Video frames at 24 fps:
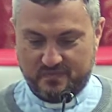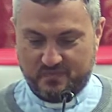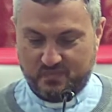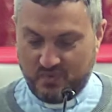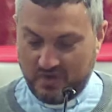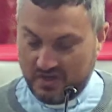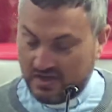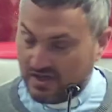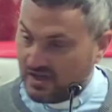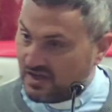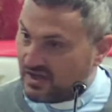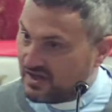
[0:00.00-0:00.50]

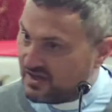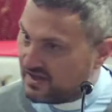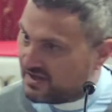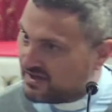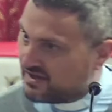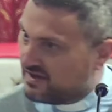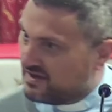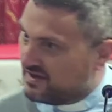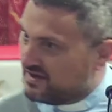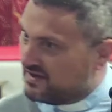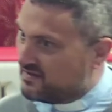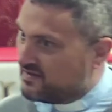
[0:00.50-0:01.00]
We like
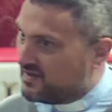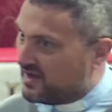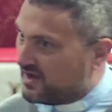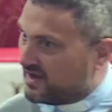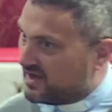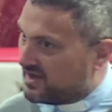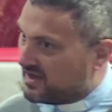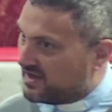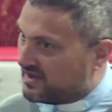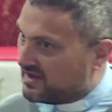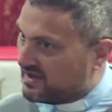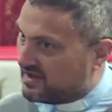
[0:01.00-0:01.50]

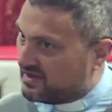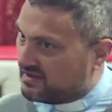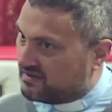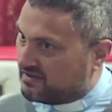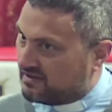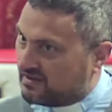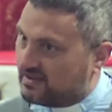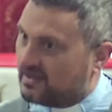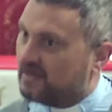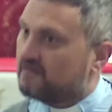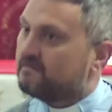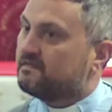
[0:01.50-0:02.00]
that to
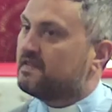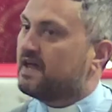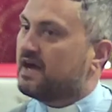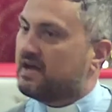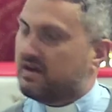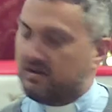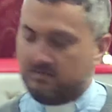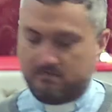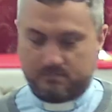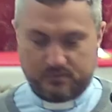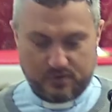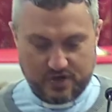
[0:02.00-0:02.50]
give that
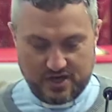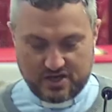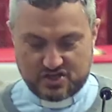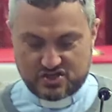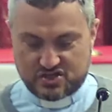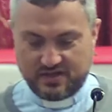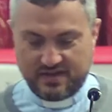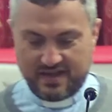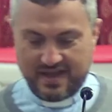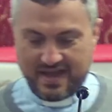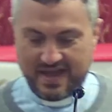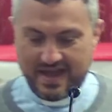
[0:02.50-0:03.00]

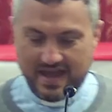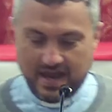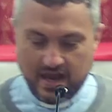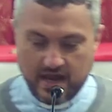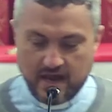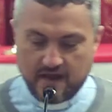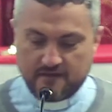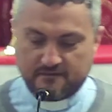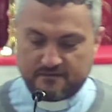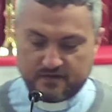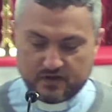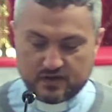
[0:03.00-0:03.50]
impression that
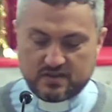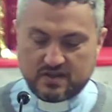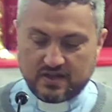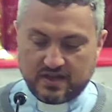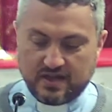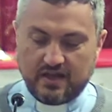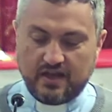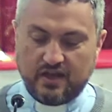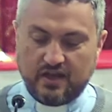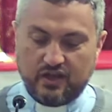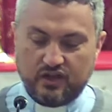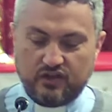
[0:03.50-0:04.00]

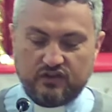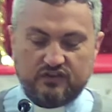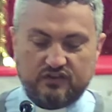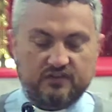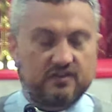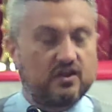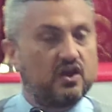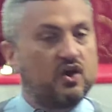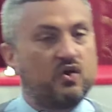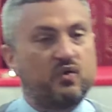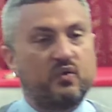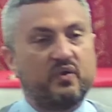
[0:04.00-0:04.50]
everything is
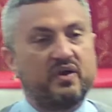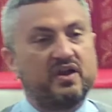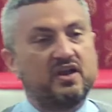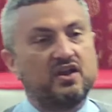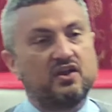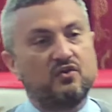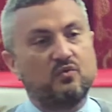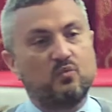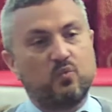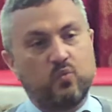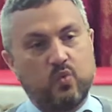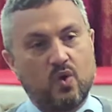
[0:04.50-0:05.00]

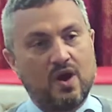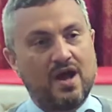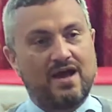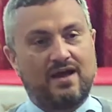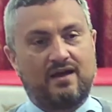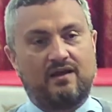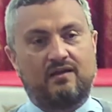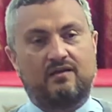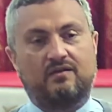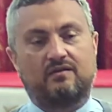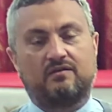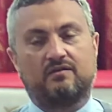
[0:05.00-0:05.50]
going
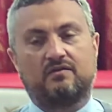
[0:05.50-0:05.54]
well,